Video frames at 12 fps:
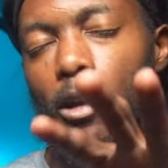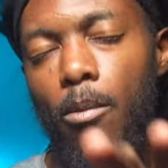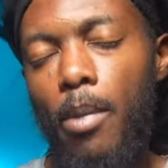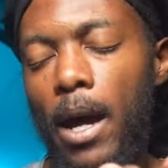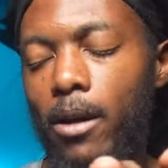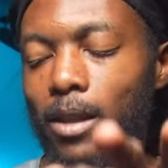
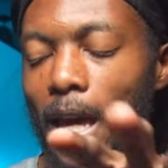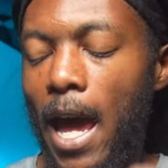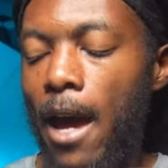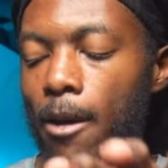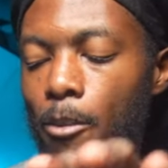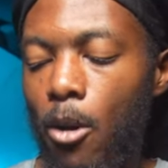about the
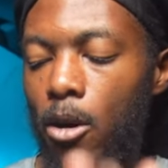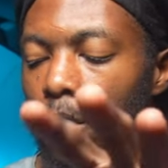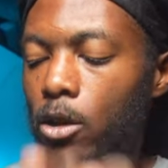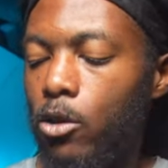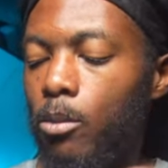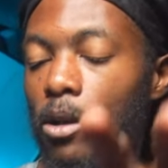app or a
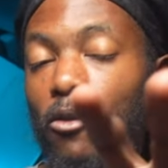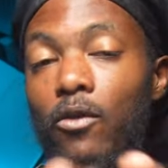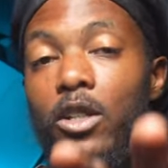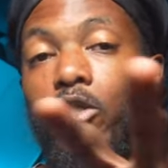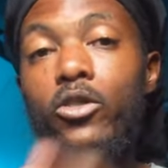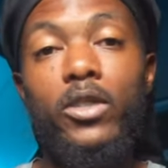little bit of
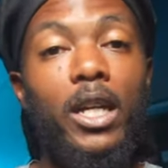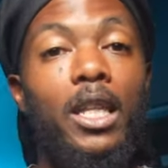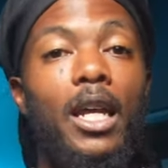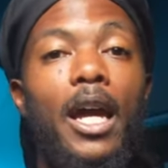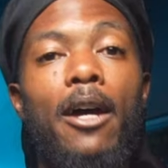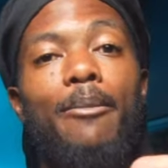features in
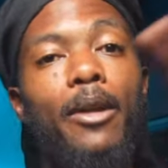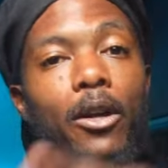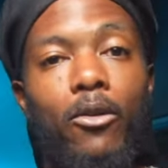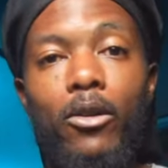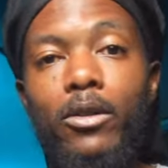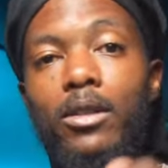the app
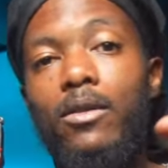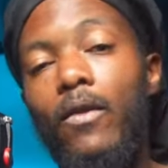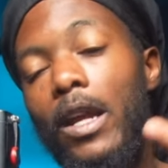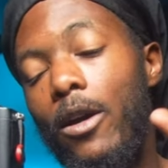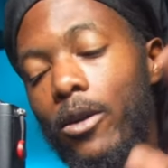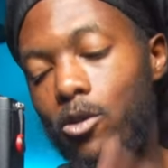later on in this
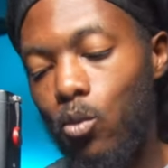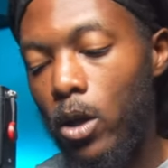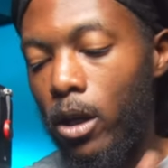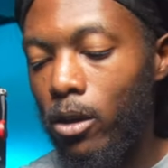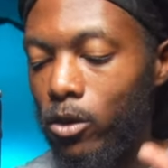video as well.